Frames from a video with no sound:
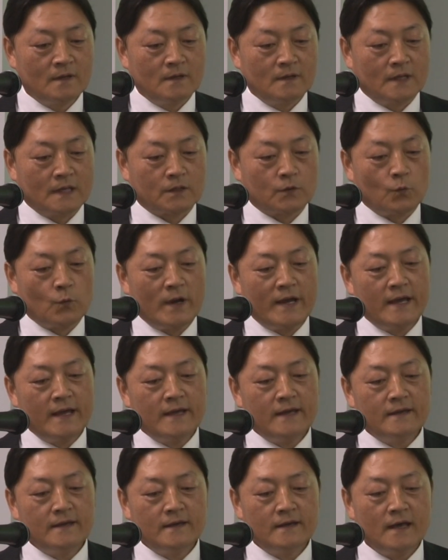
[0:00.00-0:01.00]
Like
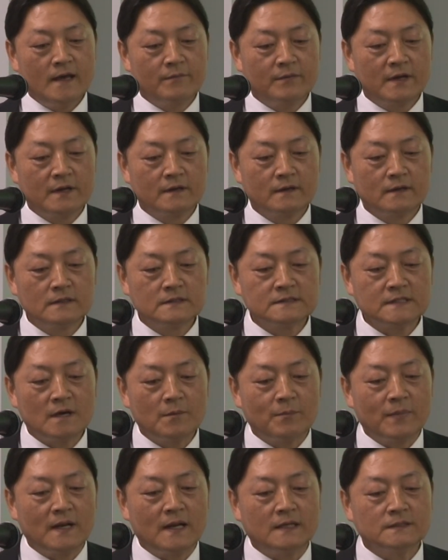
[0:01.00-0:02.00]
way heaven and earth are
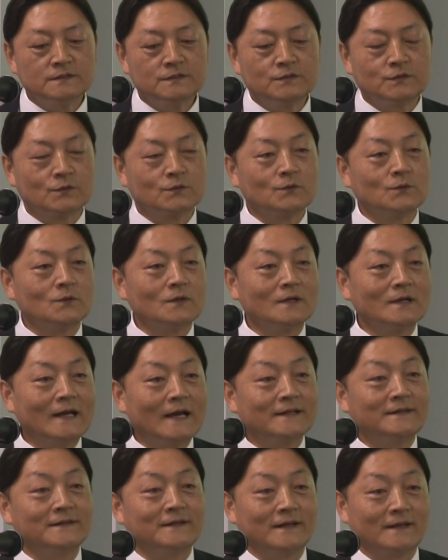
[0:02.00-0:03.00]
balanced through
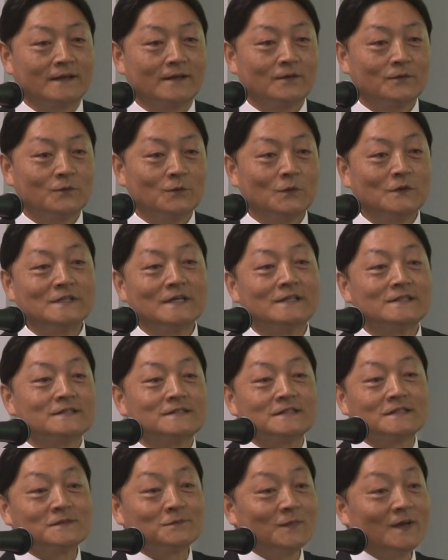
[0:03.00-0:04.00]
lightning, which I
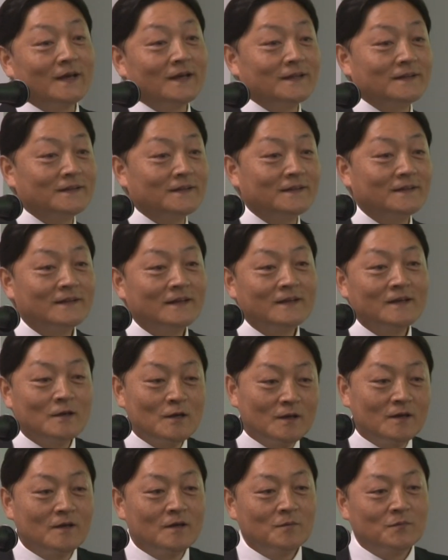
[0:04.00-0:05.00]
just explained in the
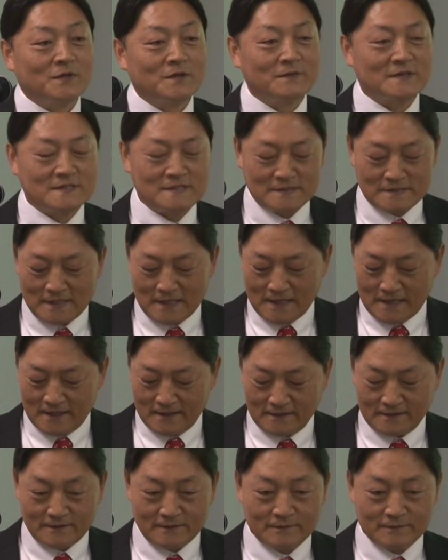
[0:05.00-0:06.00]
previous slide.